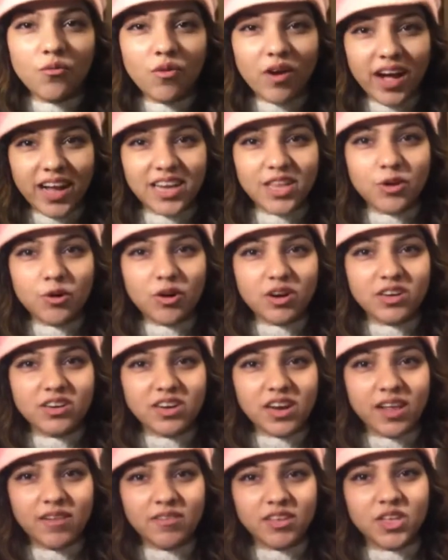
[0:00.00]
while you are
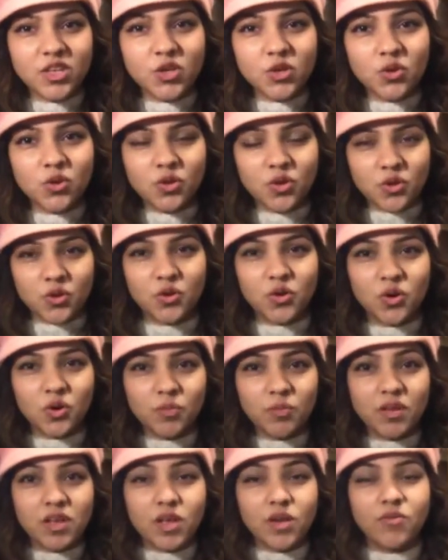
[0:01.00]
traveling to
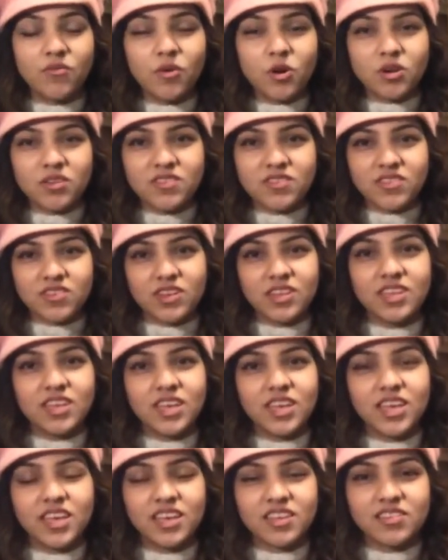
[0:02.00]
Europe for
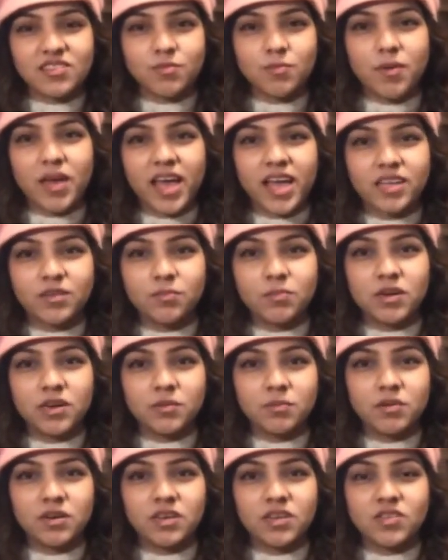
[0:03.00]
study, expat
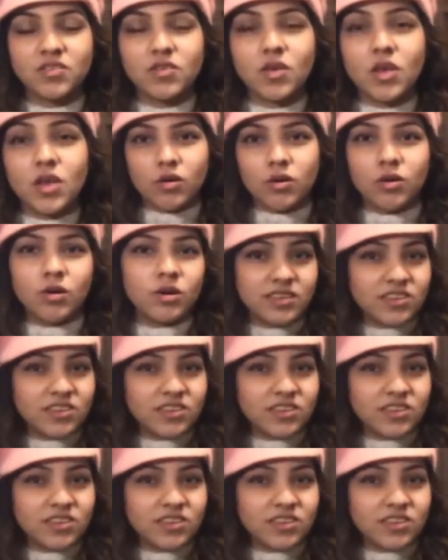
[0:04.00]
purpose or